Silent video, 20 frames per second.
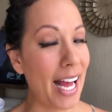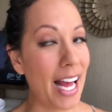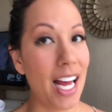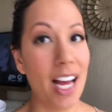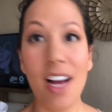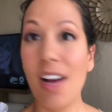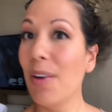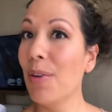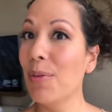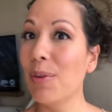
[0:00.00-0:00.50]

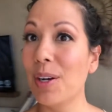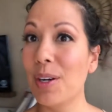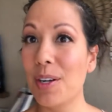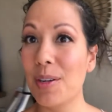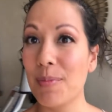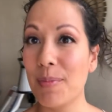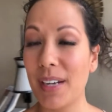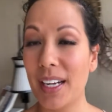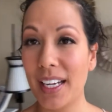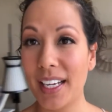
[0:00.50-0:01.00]
at
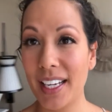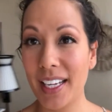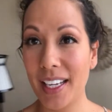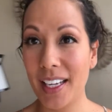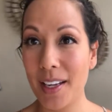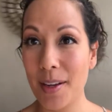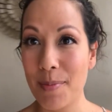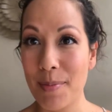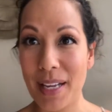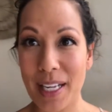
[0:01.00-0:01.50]
what
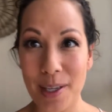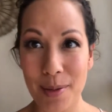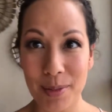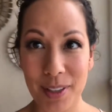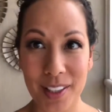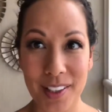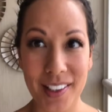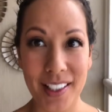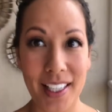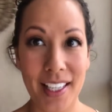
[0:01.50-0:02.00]
my makeup
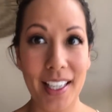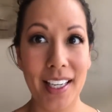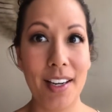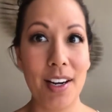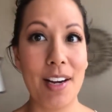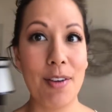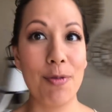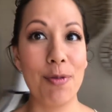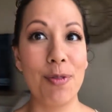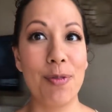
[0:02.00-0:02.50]
looks
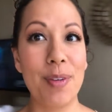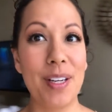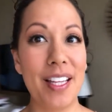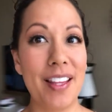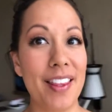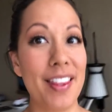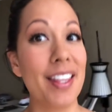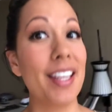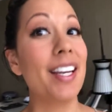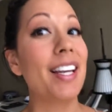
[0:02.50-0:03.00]
like
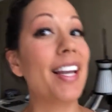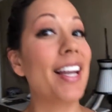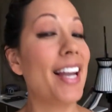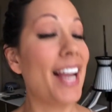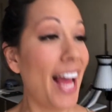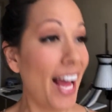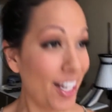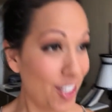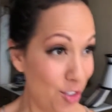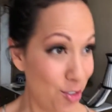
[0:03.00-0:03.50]
with the
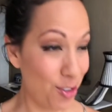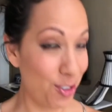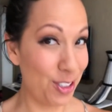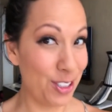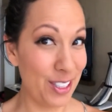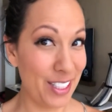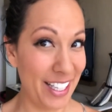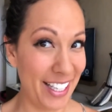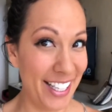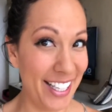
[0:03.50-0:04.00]
natural
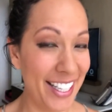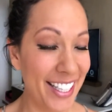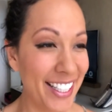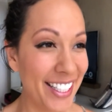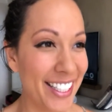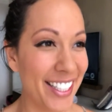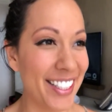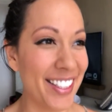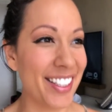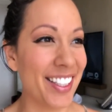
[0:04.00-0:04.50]
light,
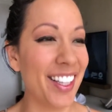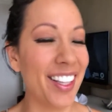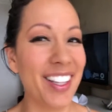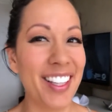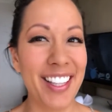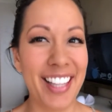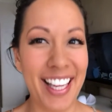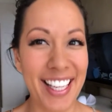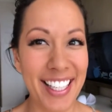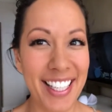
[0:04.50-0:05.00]
because the
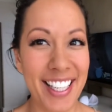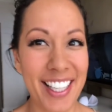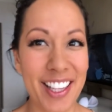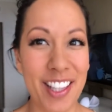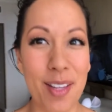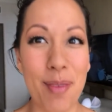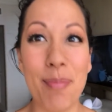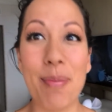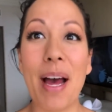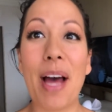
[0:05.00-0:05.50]
light in
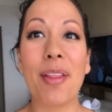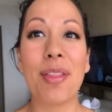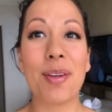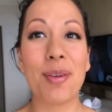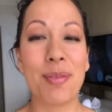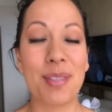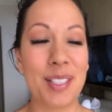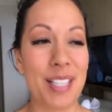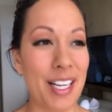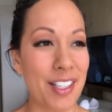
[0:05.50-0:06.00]
the
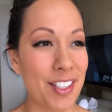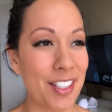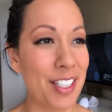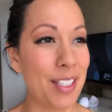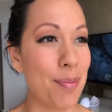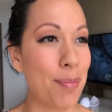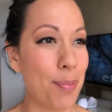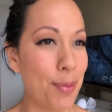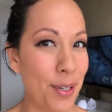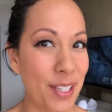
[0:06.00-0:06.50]
bathroom was actually
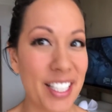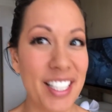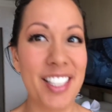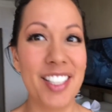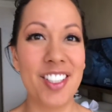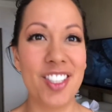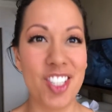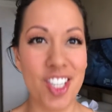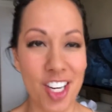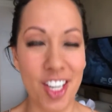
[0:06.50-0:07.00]
pretty
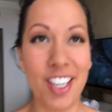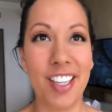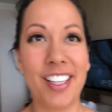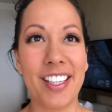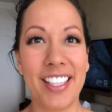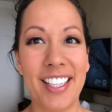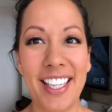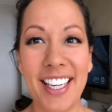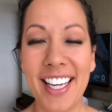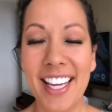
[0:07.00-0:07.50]
junk.
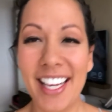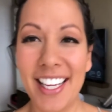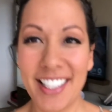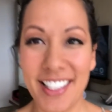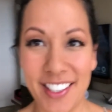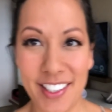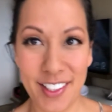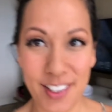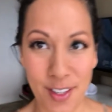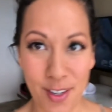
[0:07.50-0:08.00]

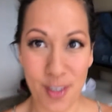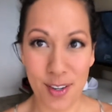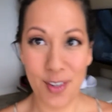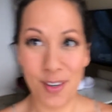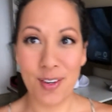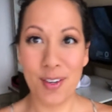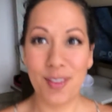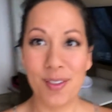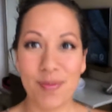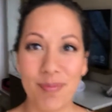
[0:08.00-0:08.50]

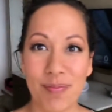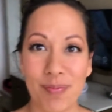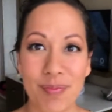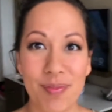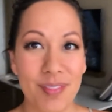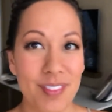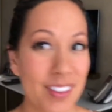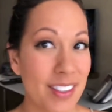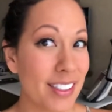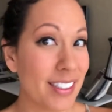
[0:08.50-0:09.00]
So
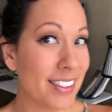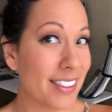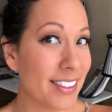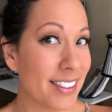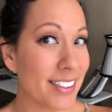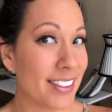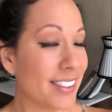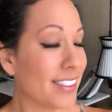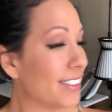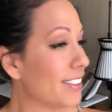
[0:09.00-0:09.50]

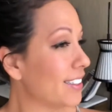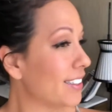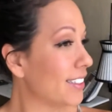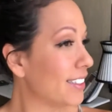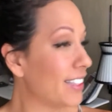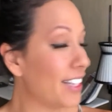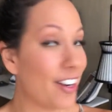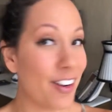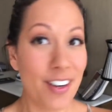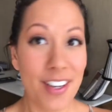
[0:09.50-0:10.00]

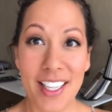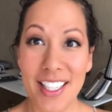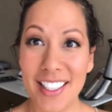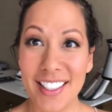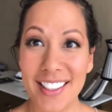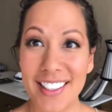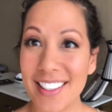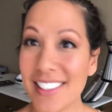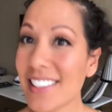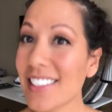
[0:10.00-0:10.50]
there it
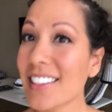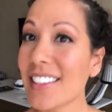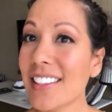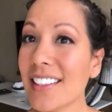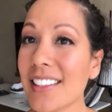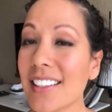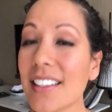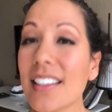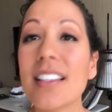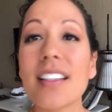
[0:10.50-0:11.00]
is.
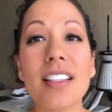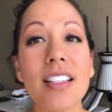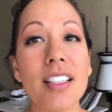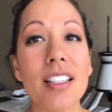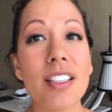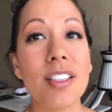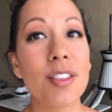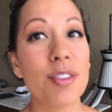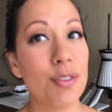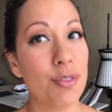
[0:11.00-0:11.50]

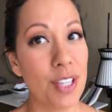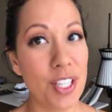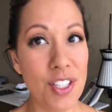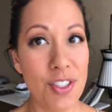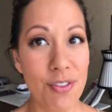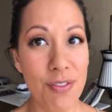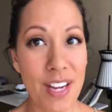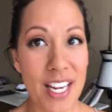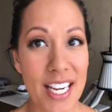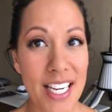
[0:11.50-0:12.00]

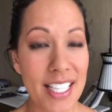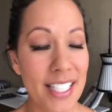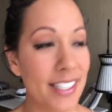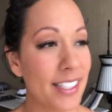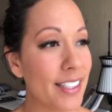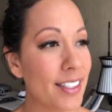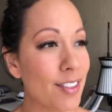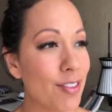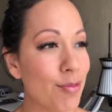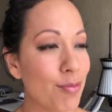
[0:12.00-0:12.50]
Fresh
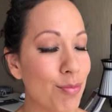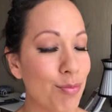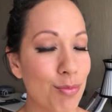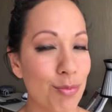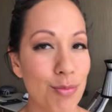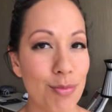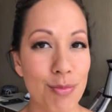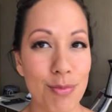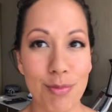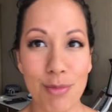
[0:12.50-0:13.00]
face,
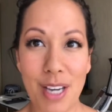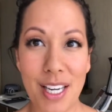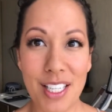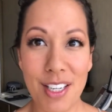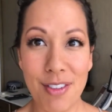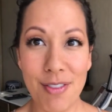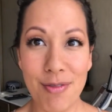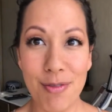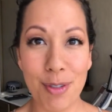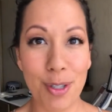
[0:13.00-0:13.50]

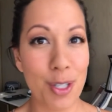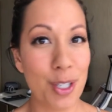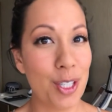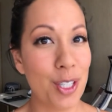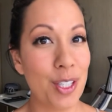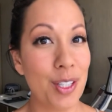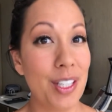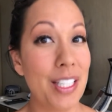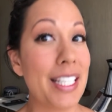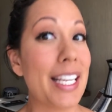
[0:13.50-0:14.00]
ready
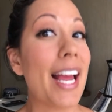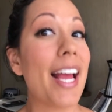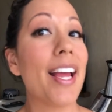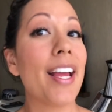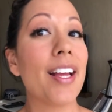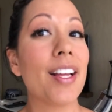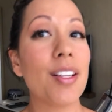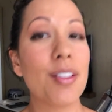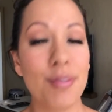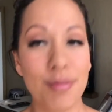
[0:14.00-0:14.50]
for the day.